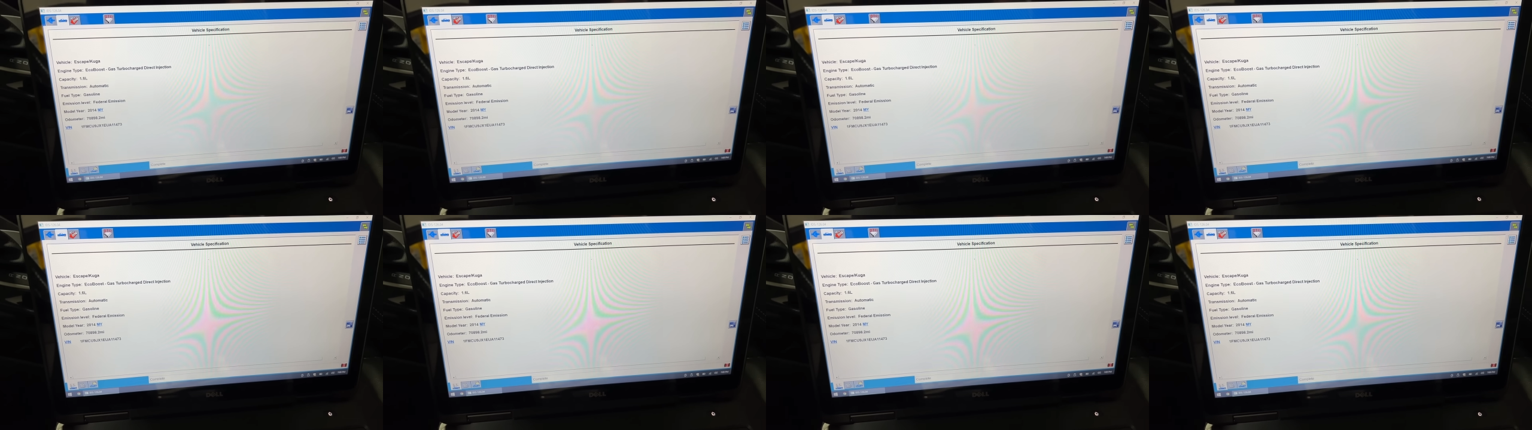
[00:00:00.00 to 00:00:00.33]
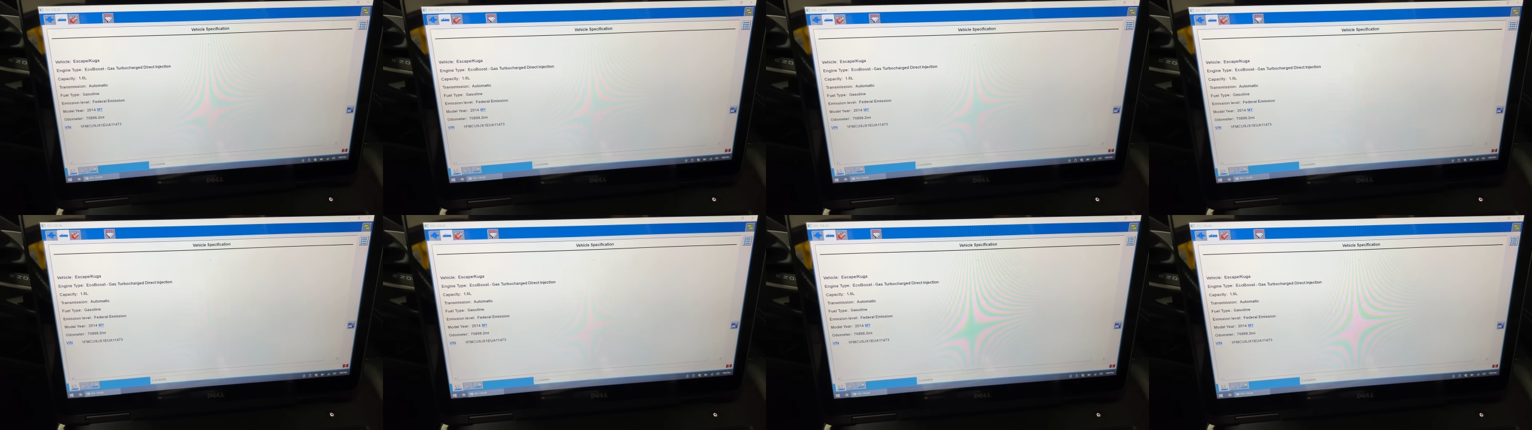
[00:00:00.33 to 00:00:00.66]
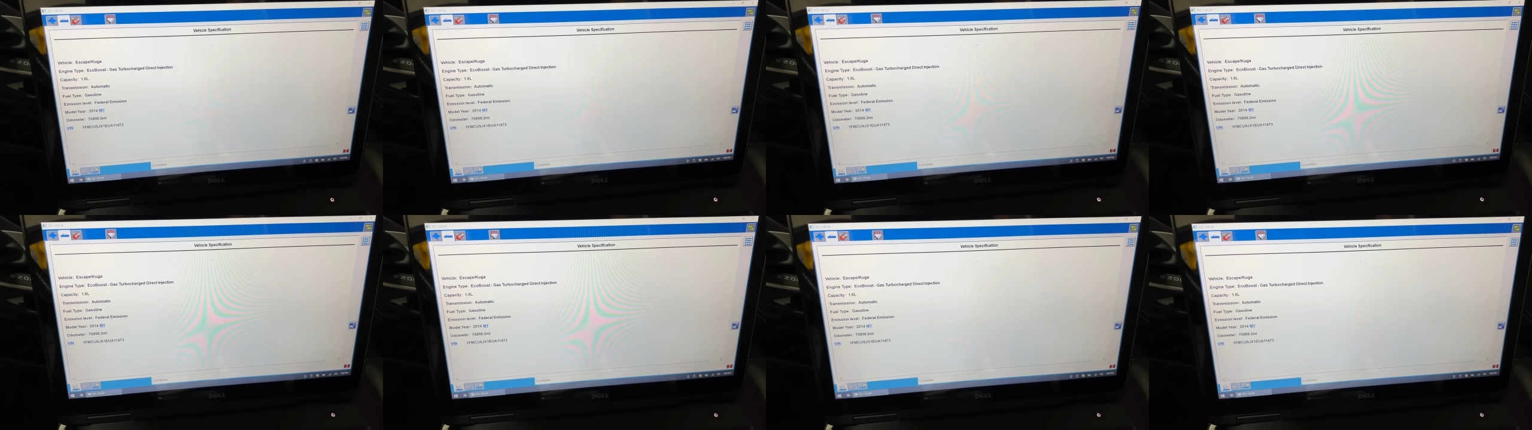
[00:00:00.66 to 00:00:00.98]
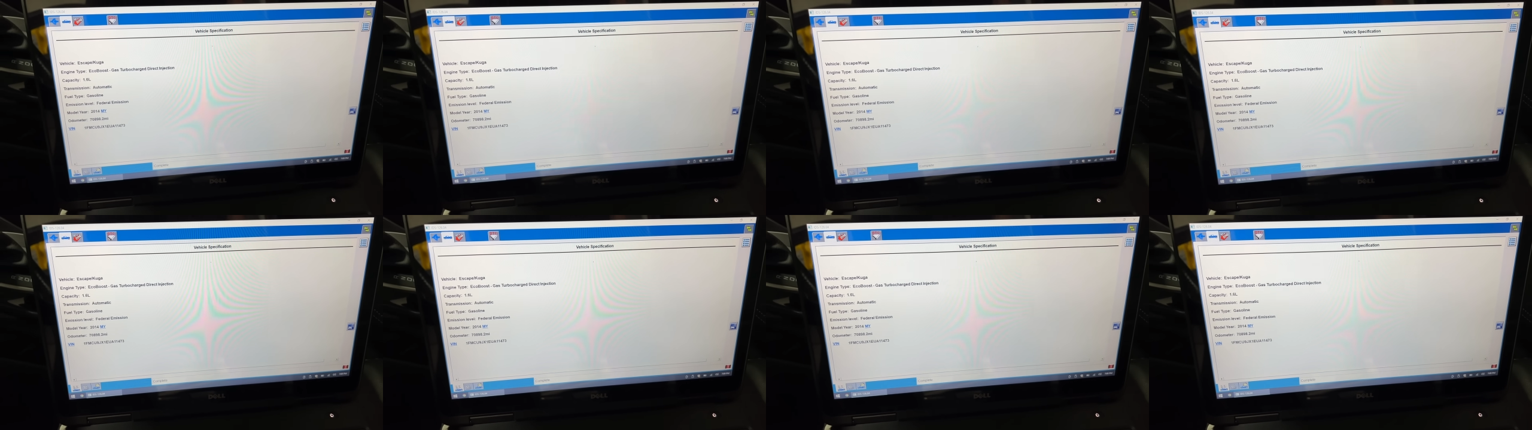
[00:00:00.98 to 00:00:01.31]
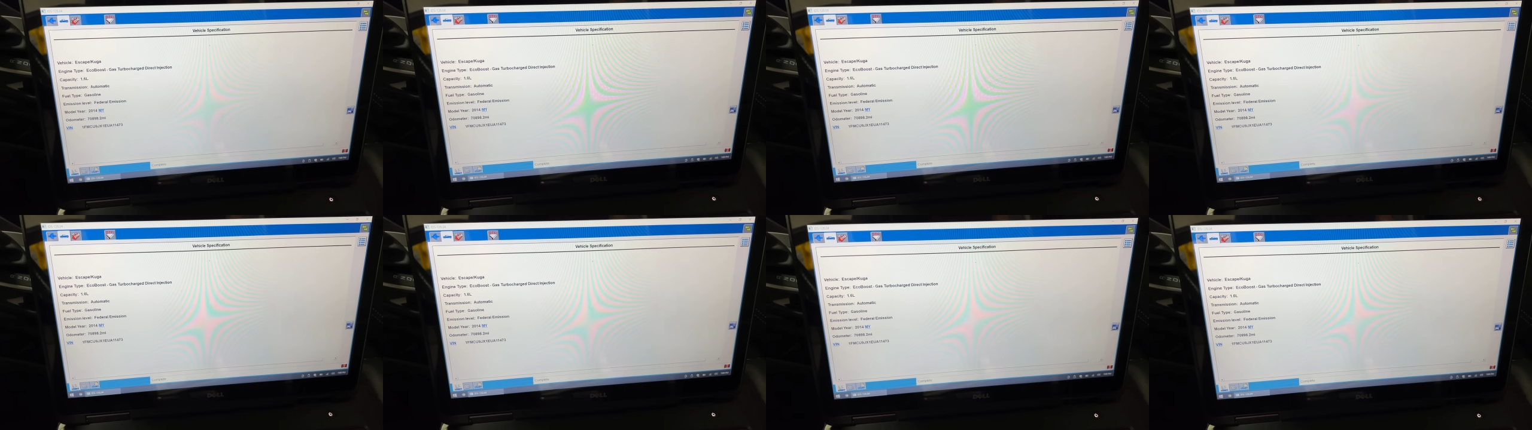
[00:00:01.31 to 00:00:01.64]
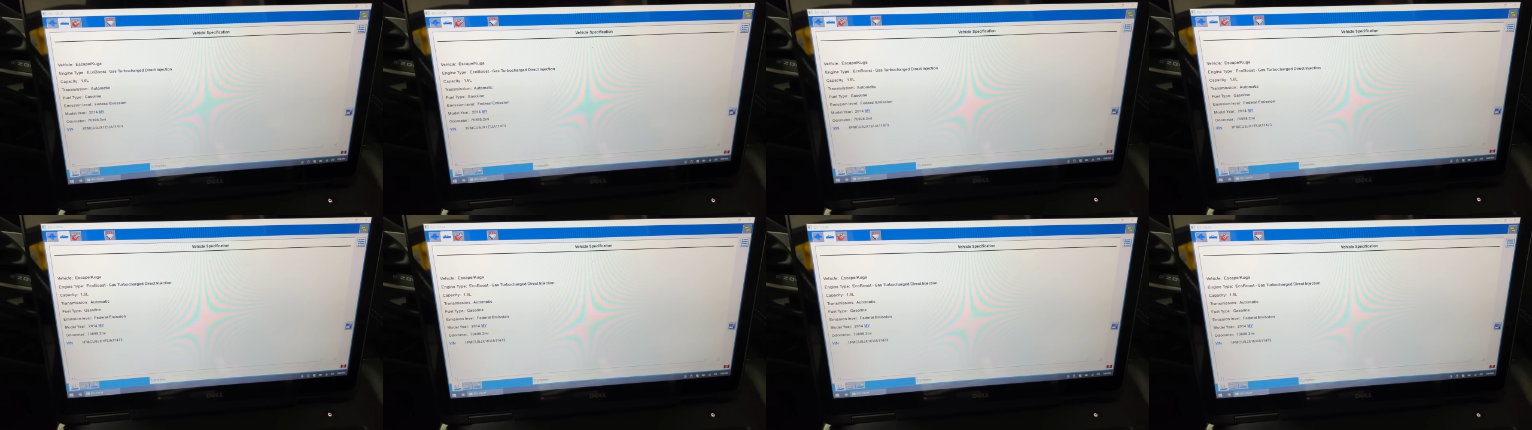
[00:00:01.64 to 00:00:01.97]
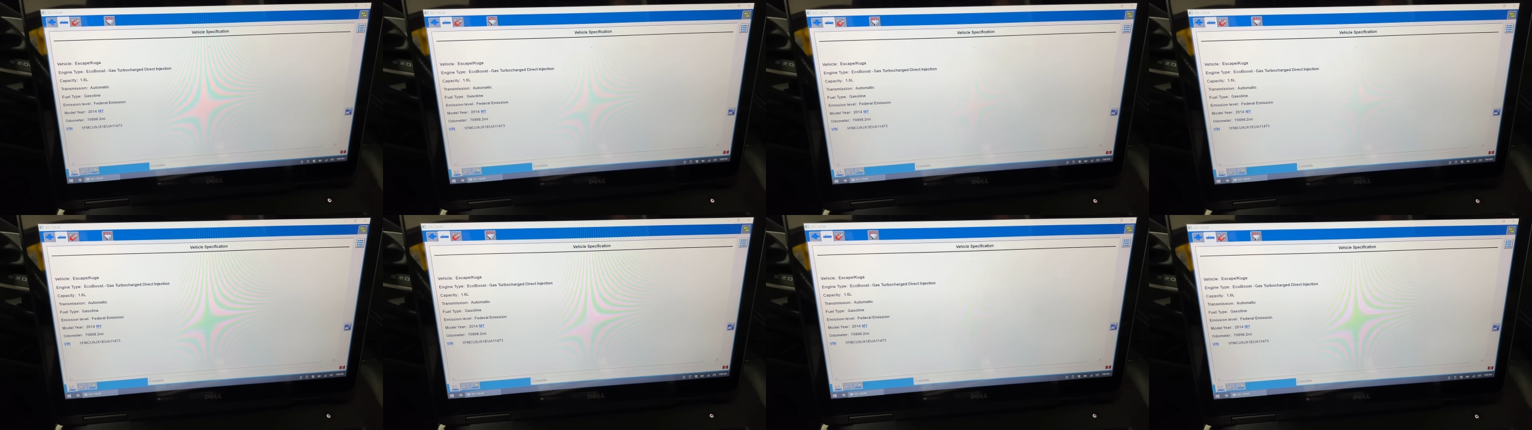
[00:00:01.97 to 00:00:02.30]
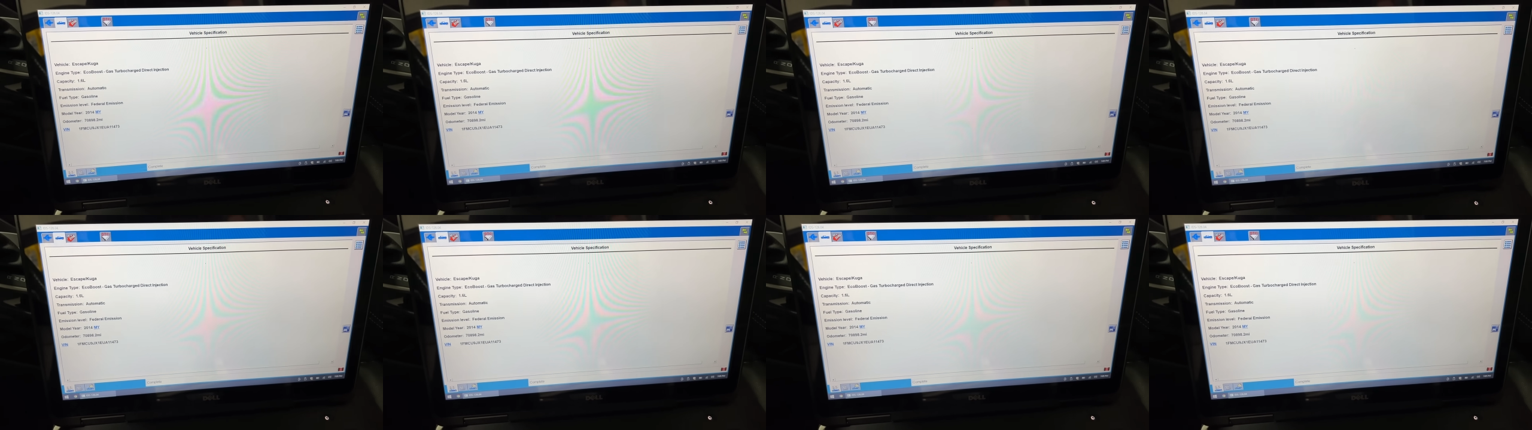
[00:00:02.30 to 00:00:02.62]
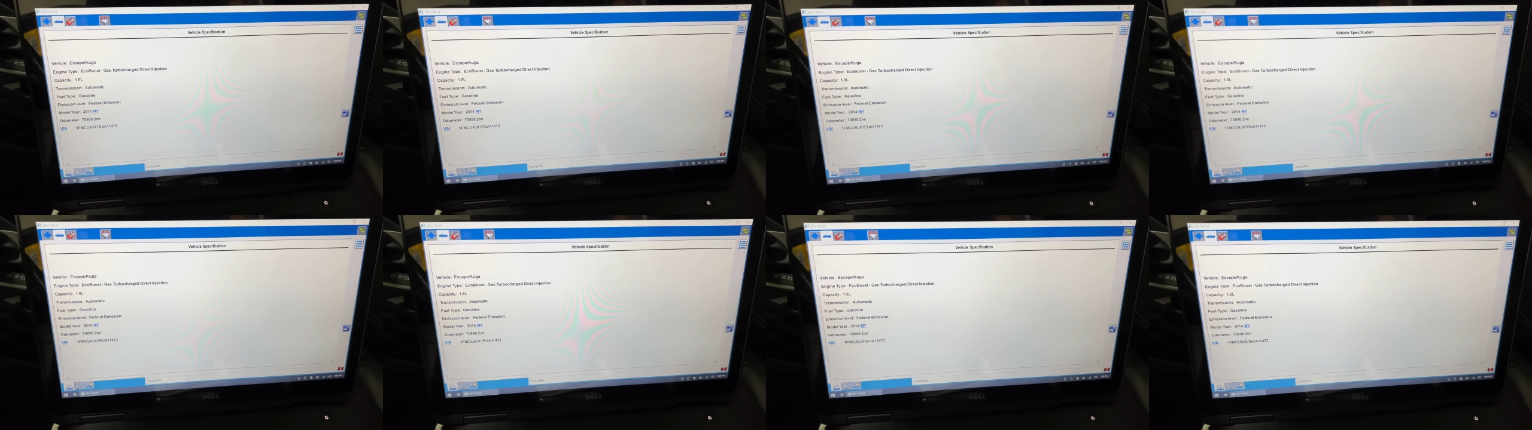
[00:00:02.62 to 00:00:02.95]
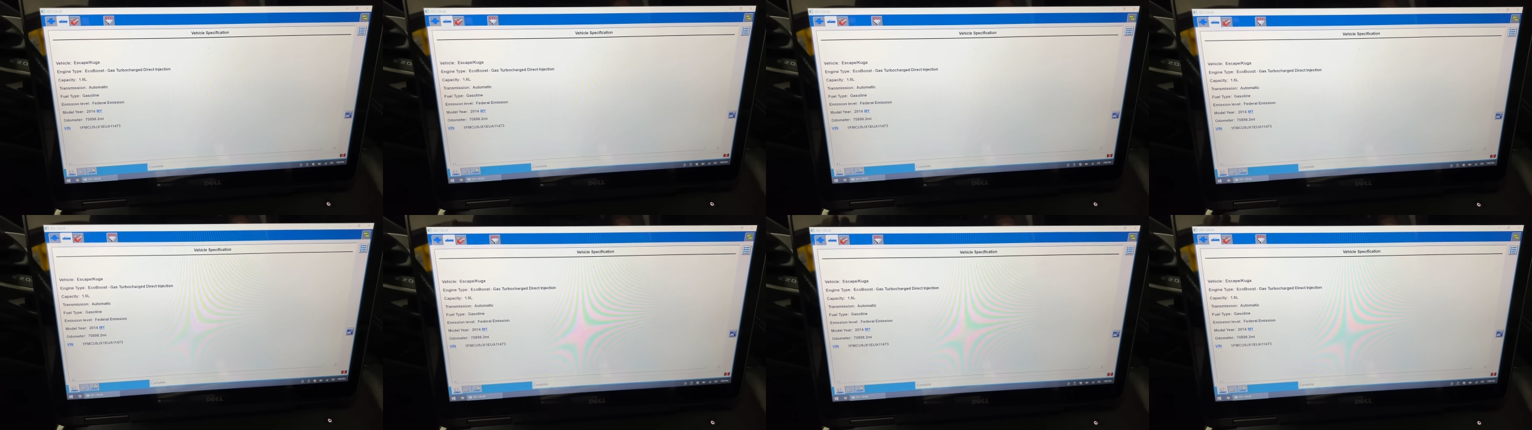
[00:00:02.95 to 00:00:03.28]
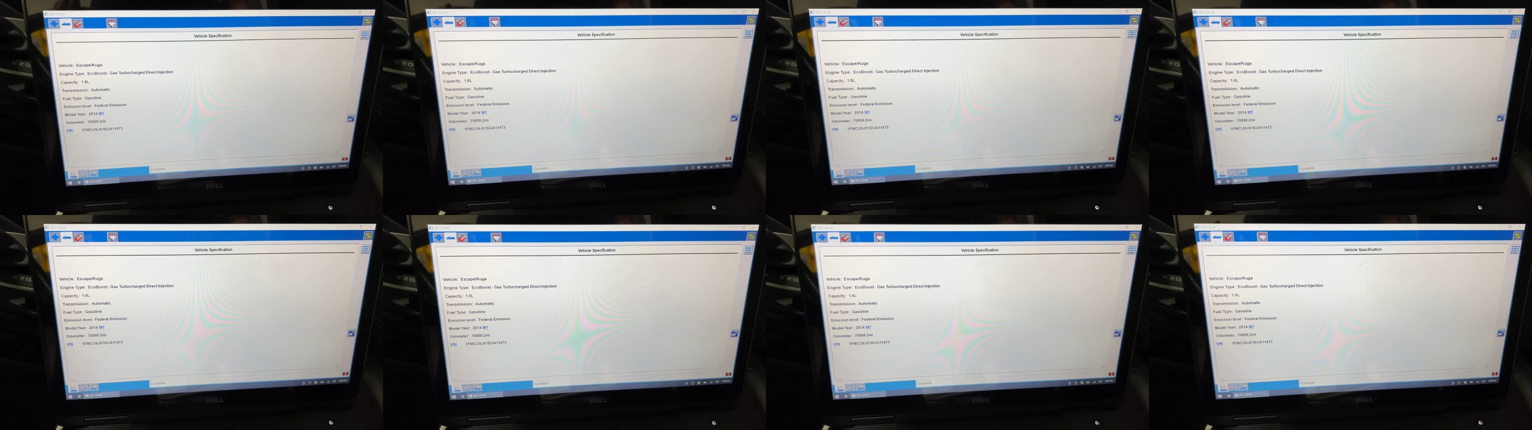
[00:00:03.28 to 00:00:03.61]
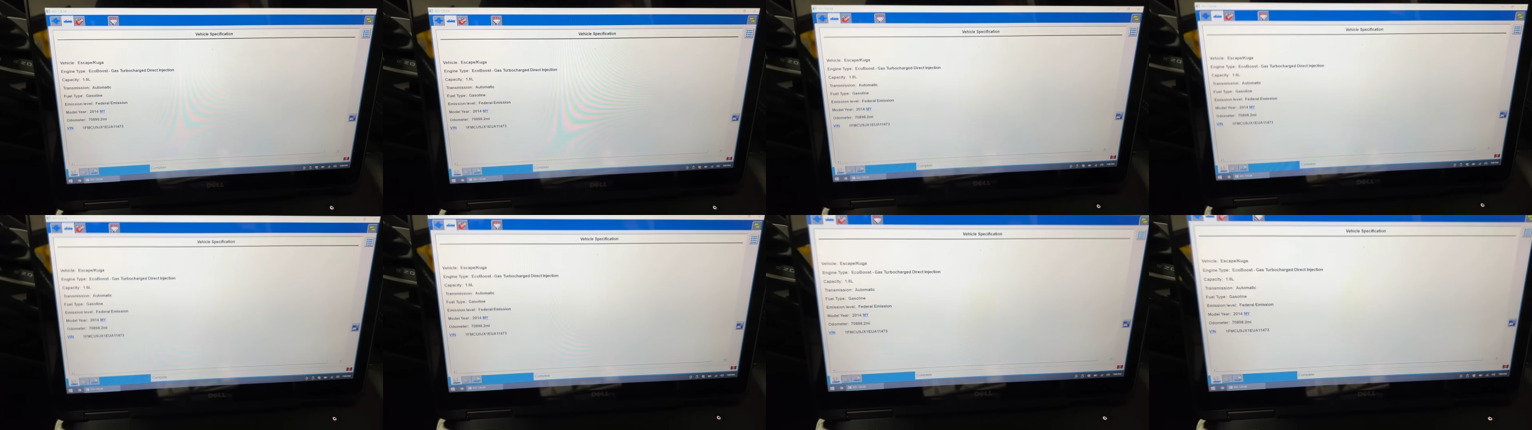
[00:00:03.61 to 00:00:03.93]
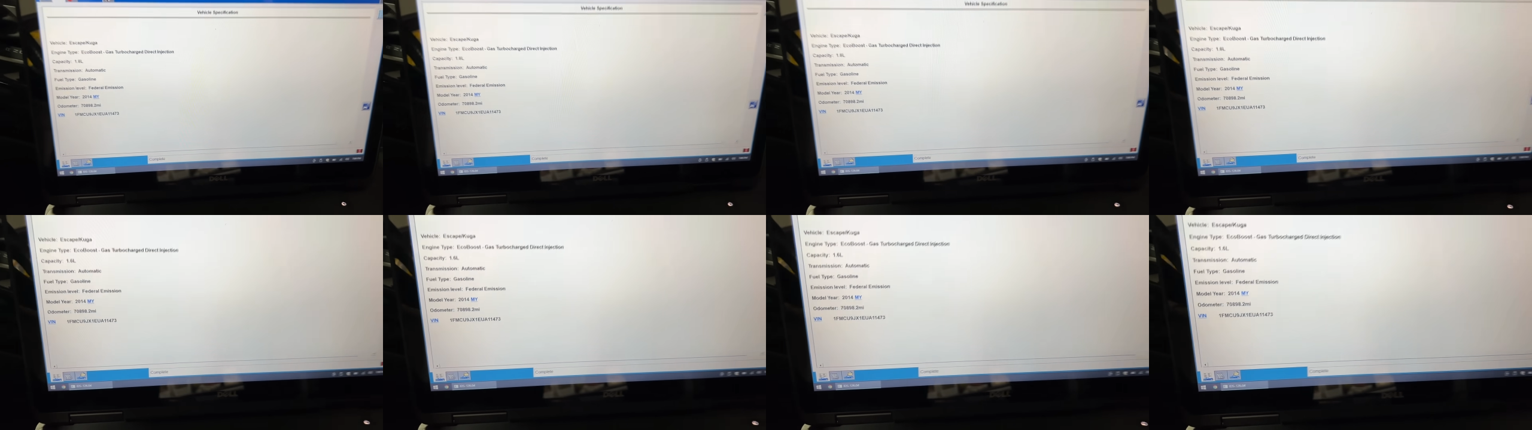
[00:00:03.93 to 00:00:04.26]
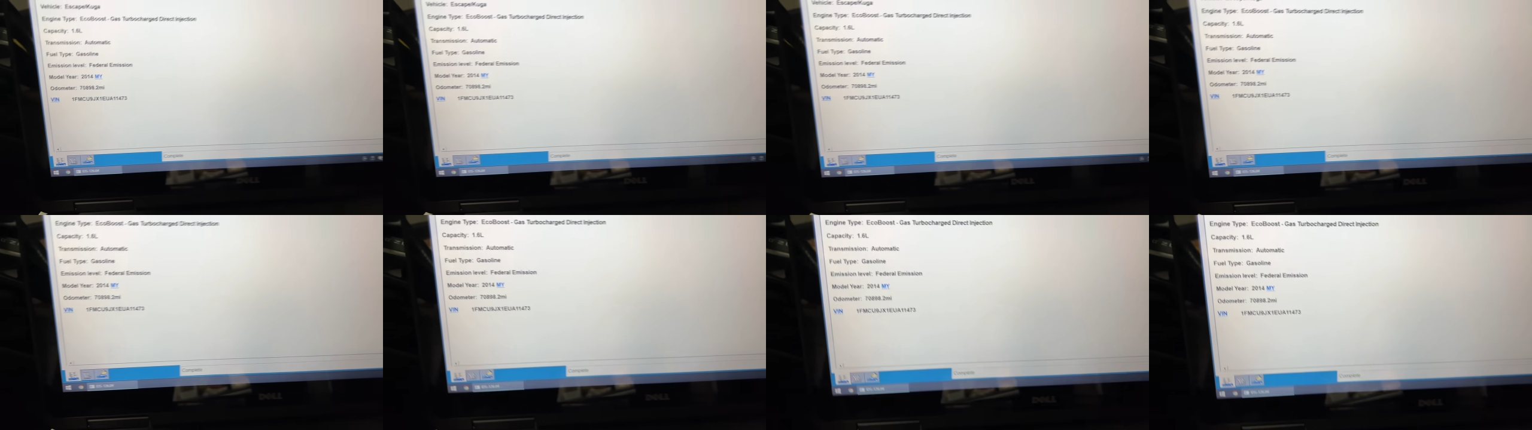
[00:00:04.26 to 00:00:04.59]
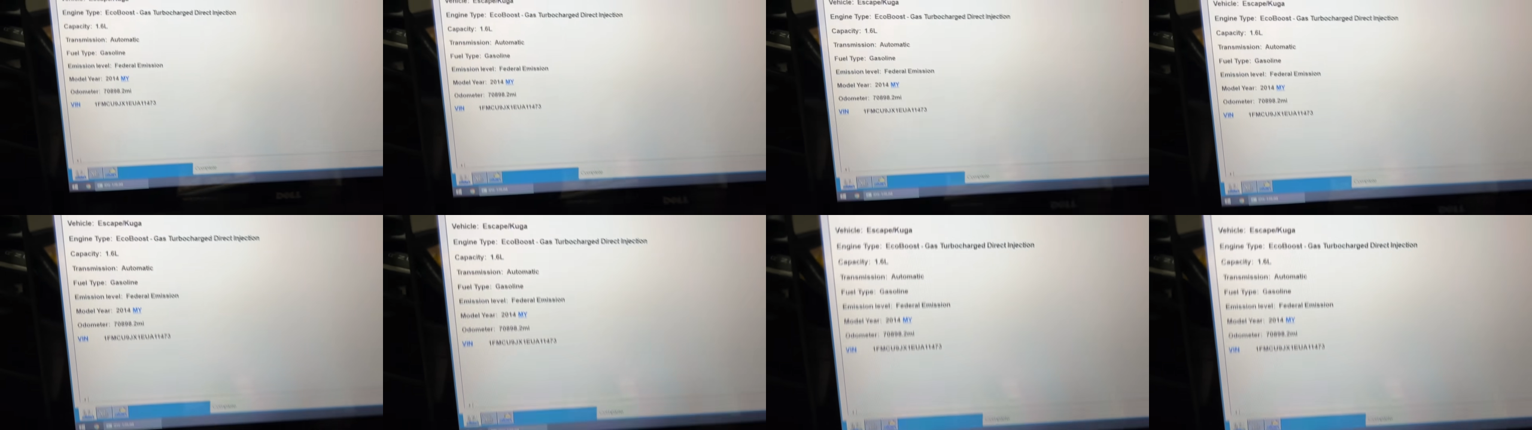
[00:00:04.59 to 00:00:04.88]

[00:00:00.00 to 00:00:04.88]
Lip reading: [unreadable: no face in view]